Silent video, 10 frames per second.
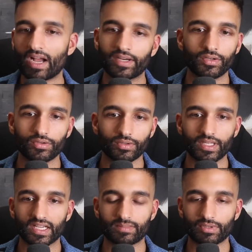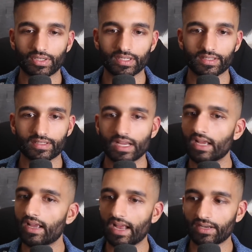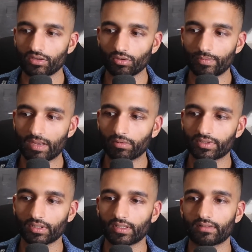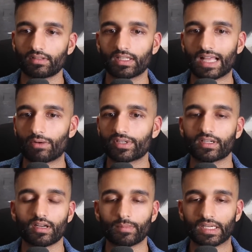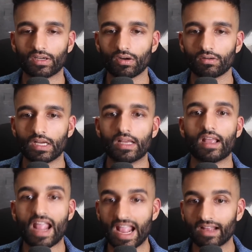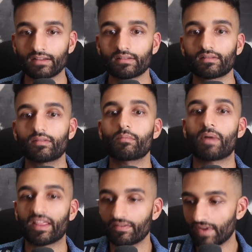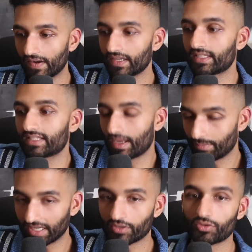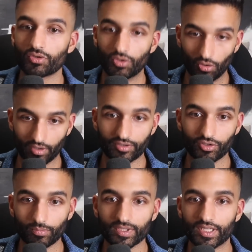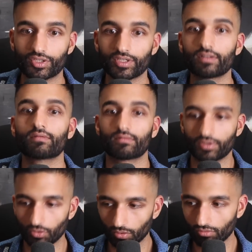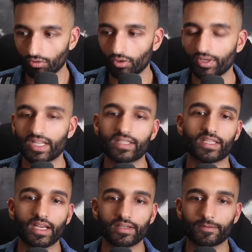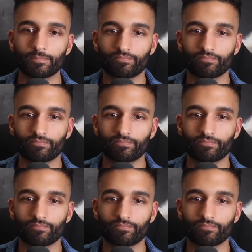bind you to the experience, and you'll be able to allow it to come and go. And by the very stepping into your true position, you will grow in insight,